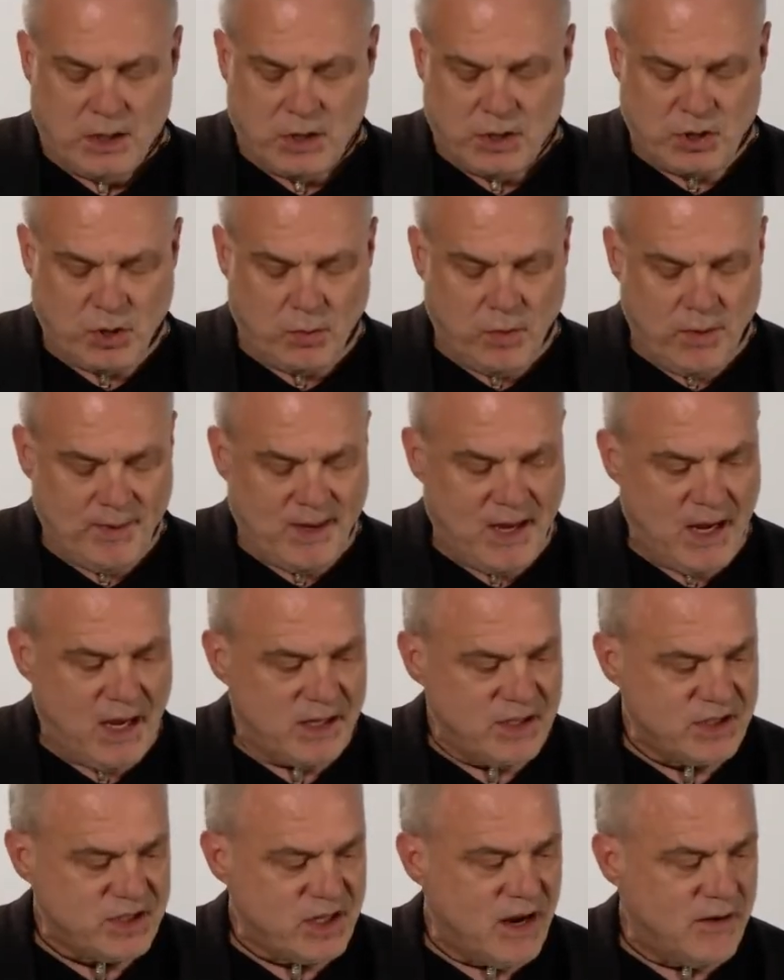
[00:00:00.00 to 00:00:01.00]
And so we
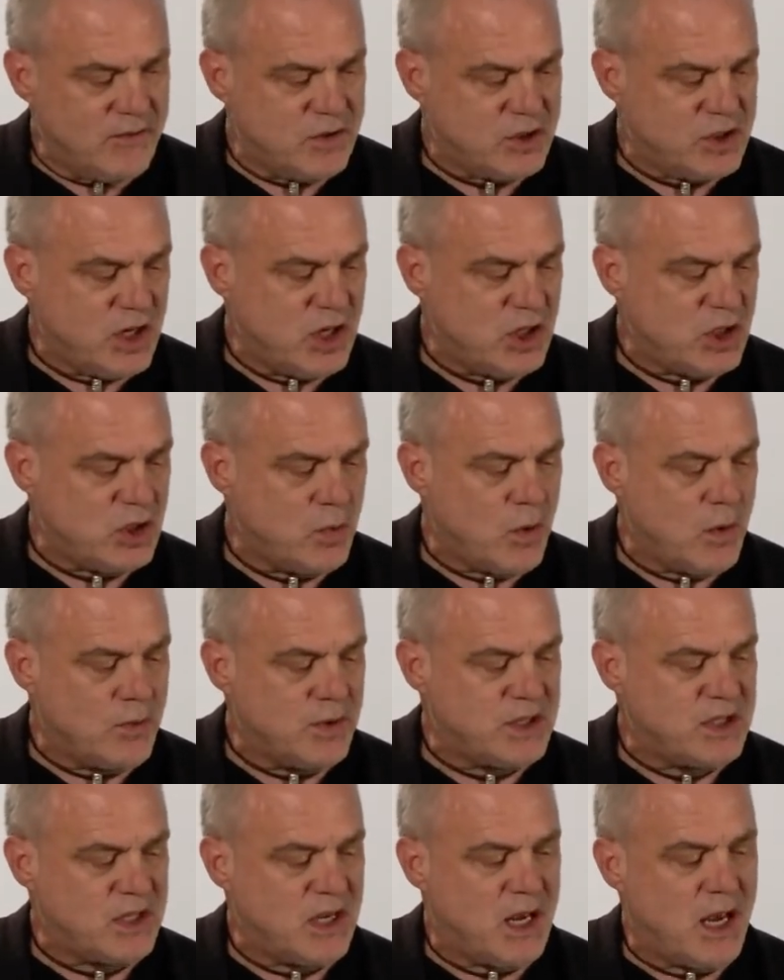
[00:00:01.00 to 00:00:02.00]
began this conversation where
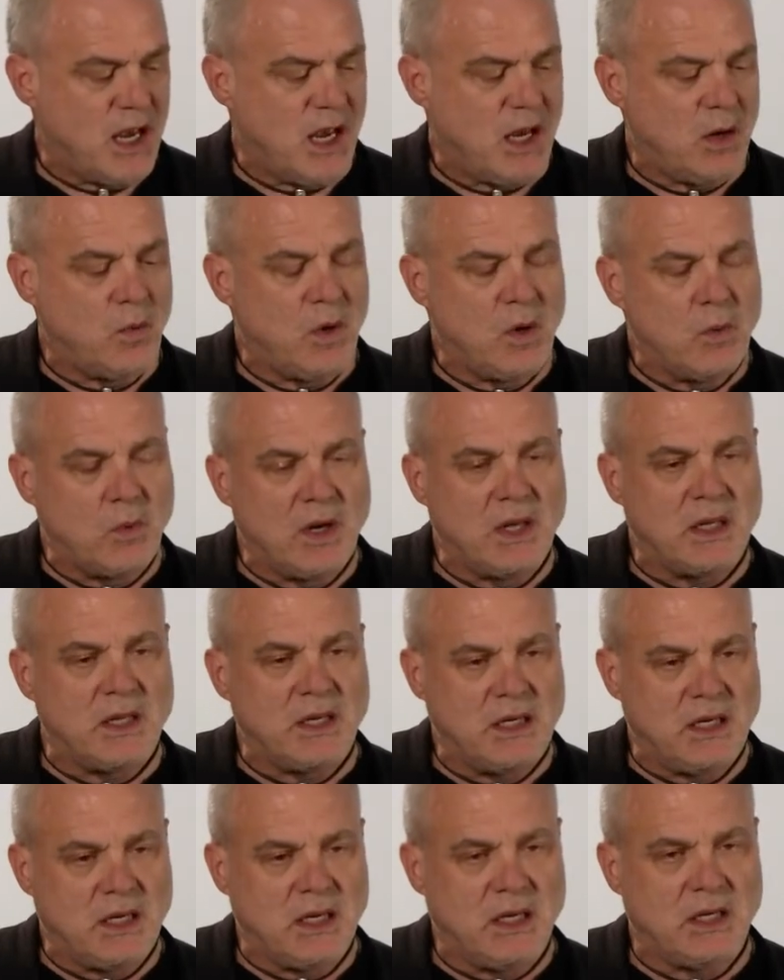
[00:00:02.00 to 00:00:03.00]
we said we
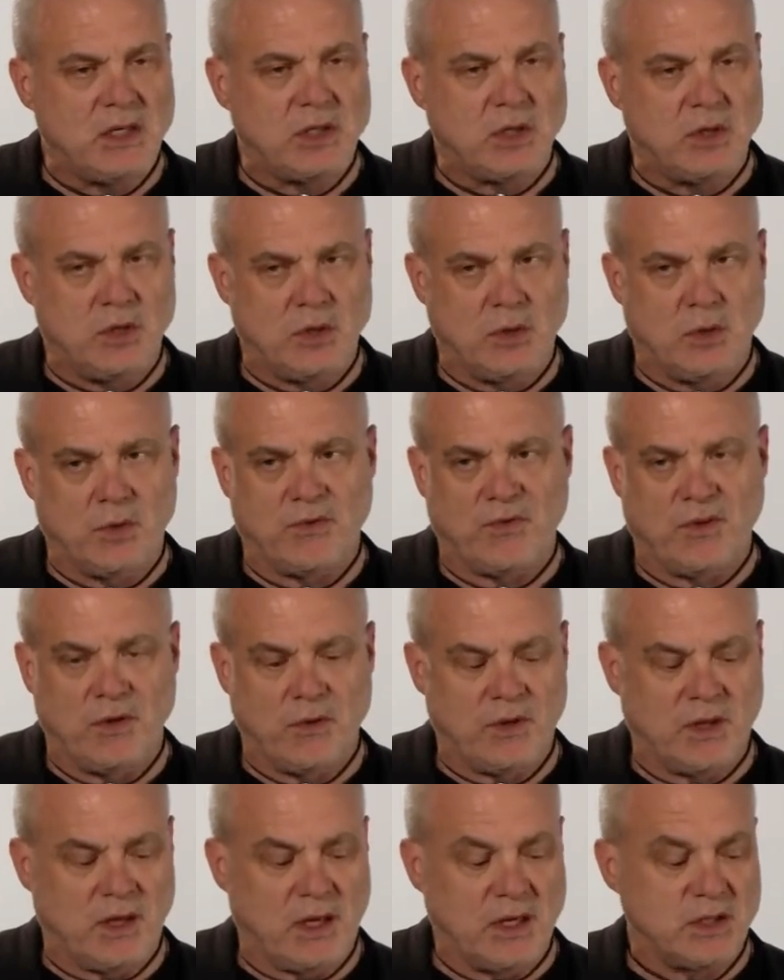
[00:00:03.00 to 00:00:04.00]
really need to do a
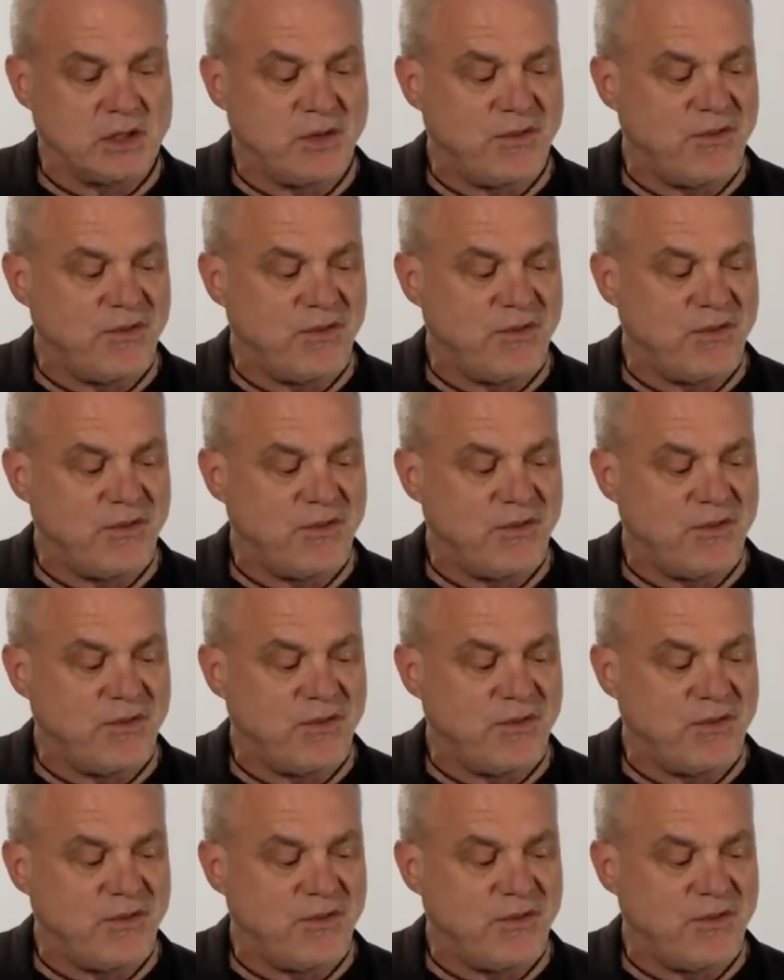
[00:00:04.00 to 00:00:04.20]
few things.